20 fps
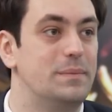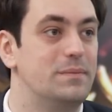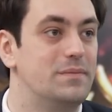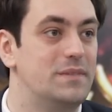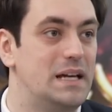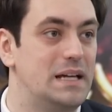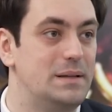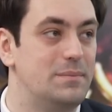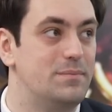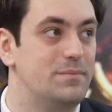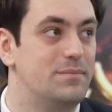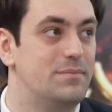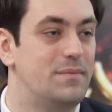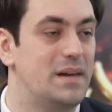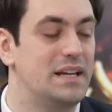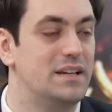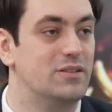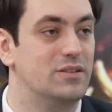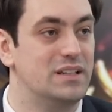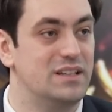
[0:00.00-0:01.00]
They
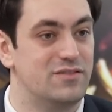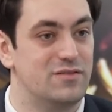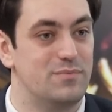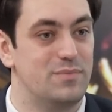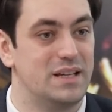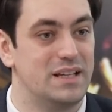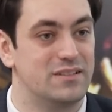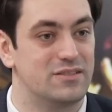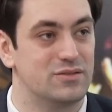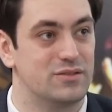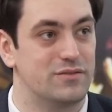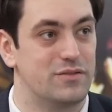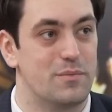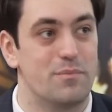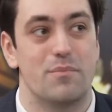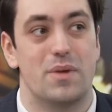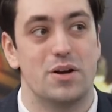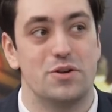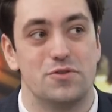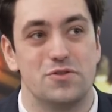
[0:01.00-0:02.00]
may not even be sort of
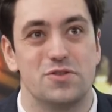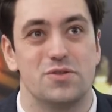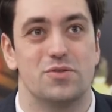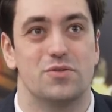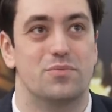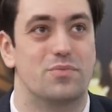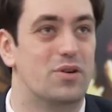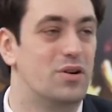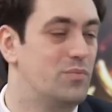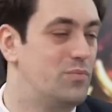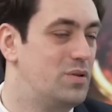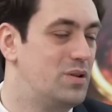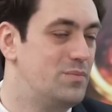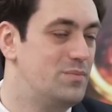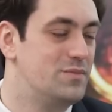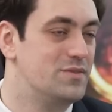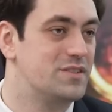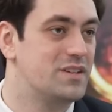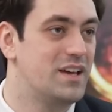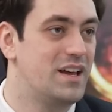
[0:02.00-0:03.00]
emotional
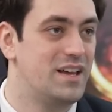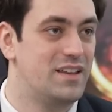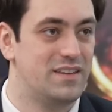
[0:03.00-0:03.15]
problems.